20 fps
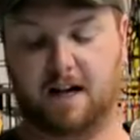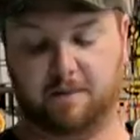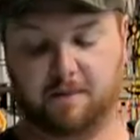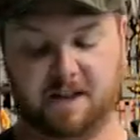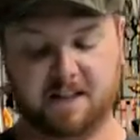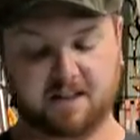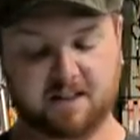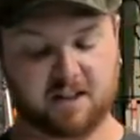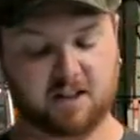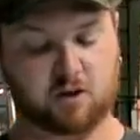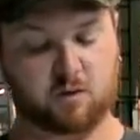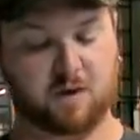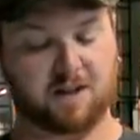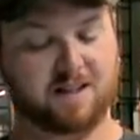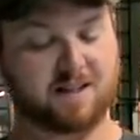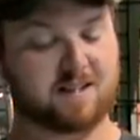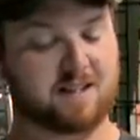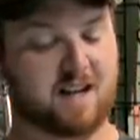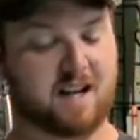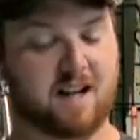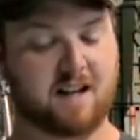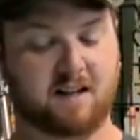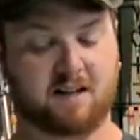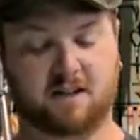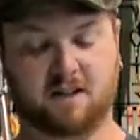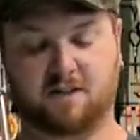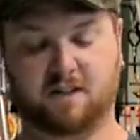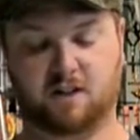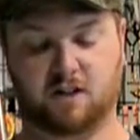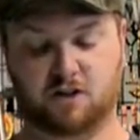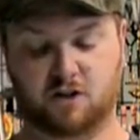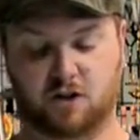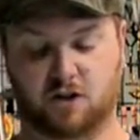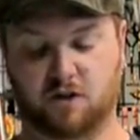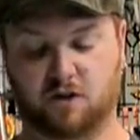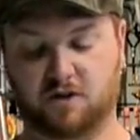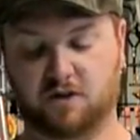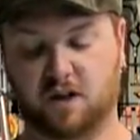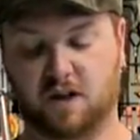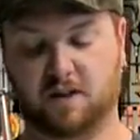Easton has redesigned the
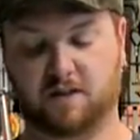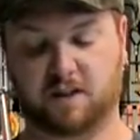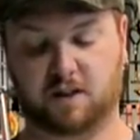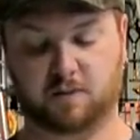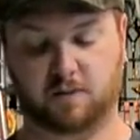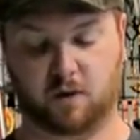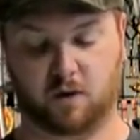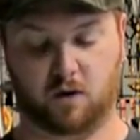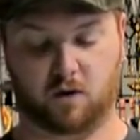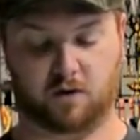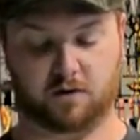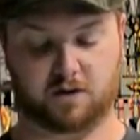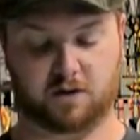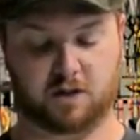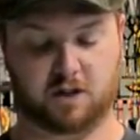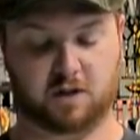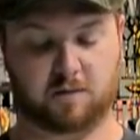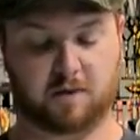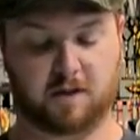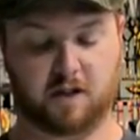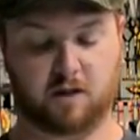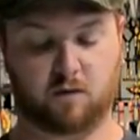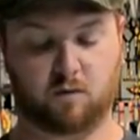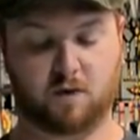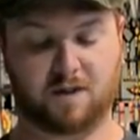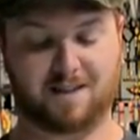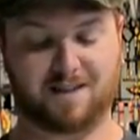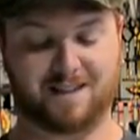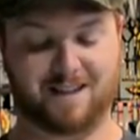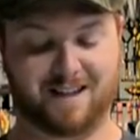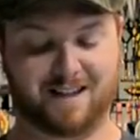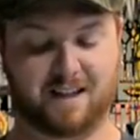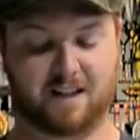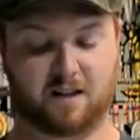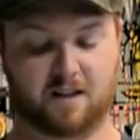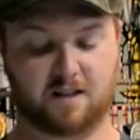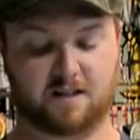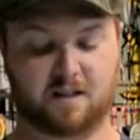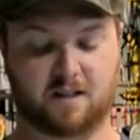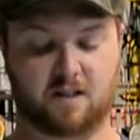internals on these poles to just be
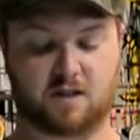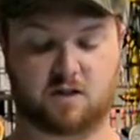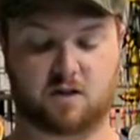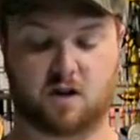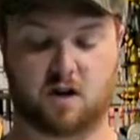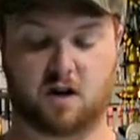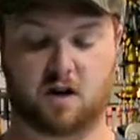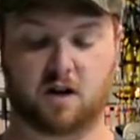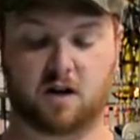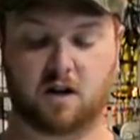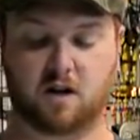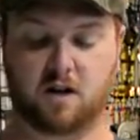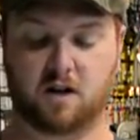ridiculously strong.